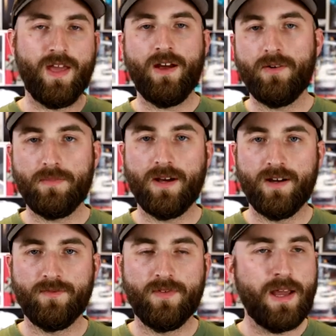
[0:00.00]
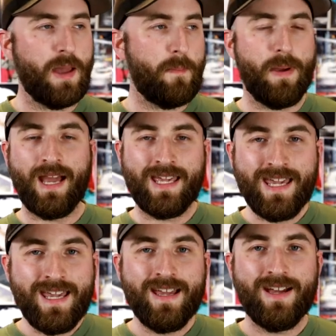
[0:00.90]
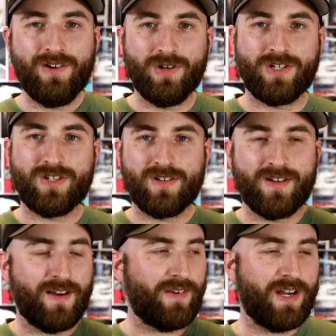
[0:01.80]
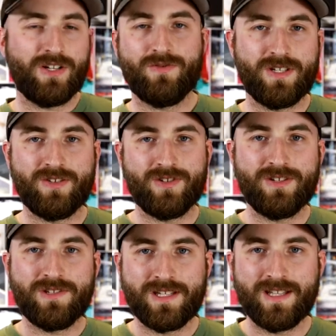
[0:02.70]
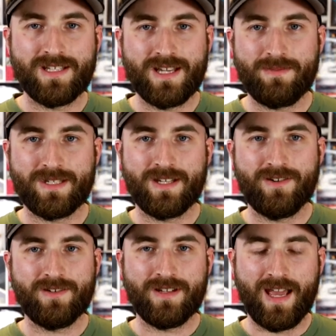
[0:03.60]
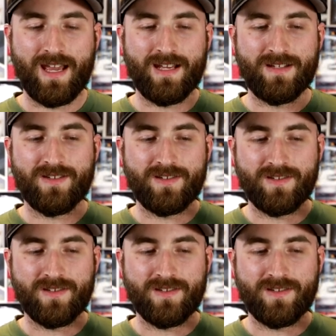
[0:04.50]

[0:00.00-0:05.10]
the help of Becky, which I forgot she was introduced in this episode, and